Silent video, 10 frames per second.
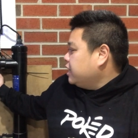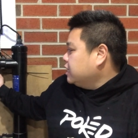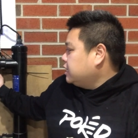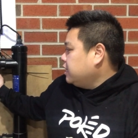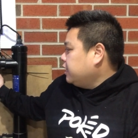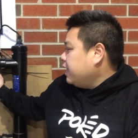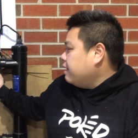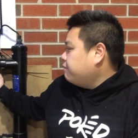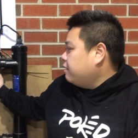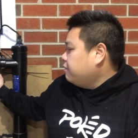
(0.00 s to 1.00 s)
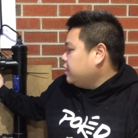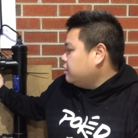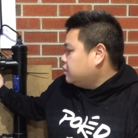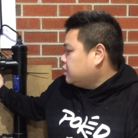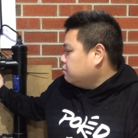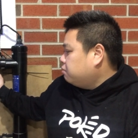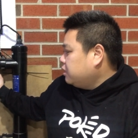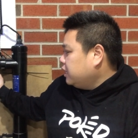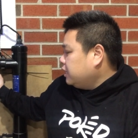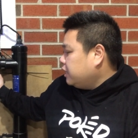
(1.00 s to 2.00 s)
You can see the gag valve there is
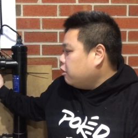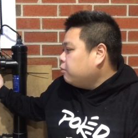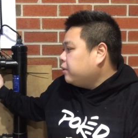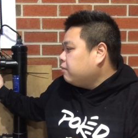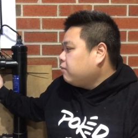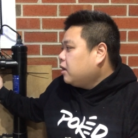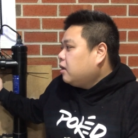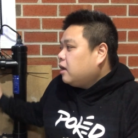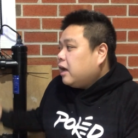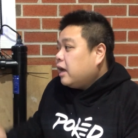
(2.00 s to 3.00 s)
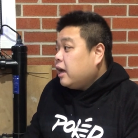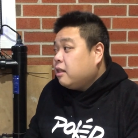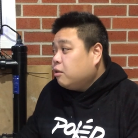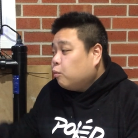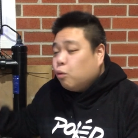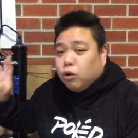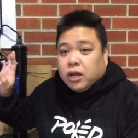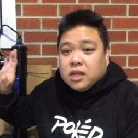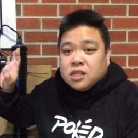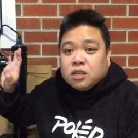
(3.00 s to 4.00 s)
completely open, and the
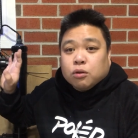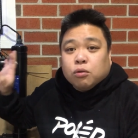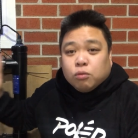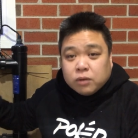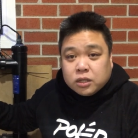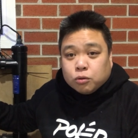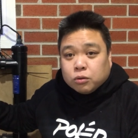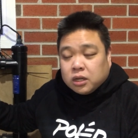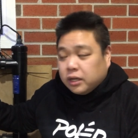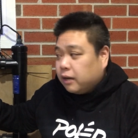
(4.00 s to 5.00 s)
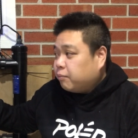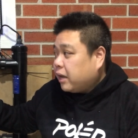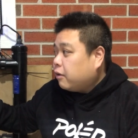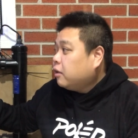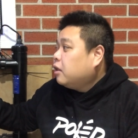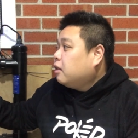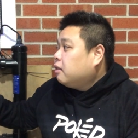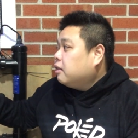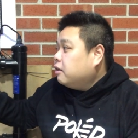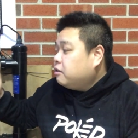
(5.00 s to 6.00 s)
water is crystal clear. Now,
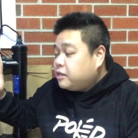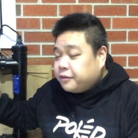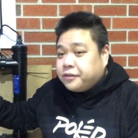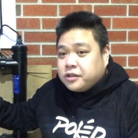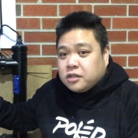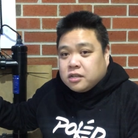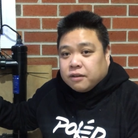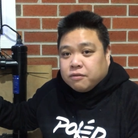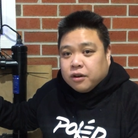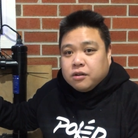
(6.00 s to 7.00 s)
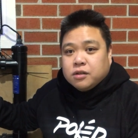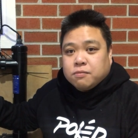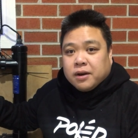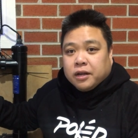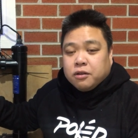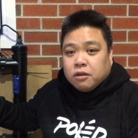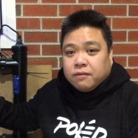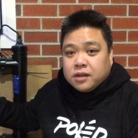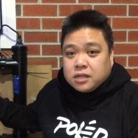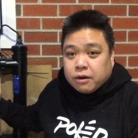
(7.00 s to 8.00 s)
the differences I've noticed running a
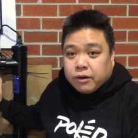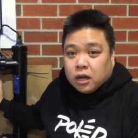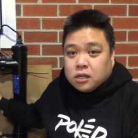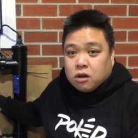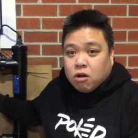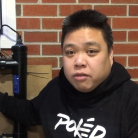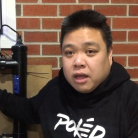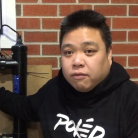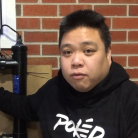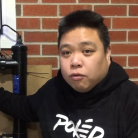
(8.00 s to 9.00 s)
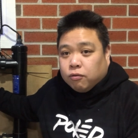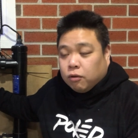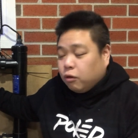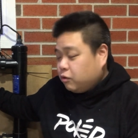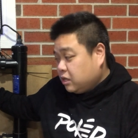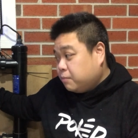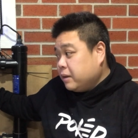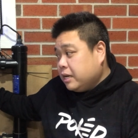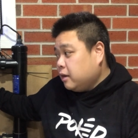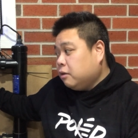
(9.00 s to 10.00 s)
UV sterilizer on that full flow has
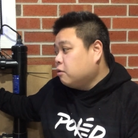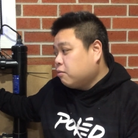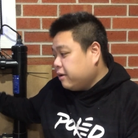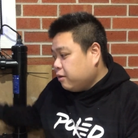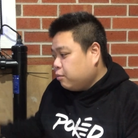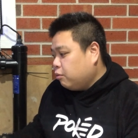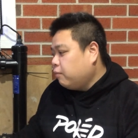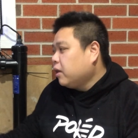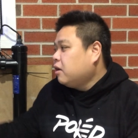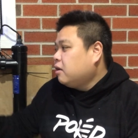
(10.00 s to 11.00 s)
been incredible.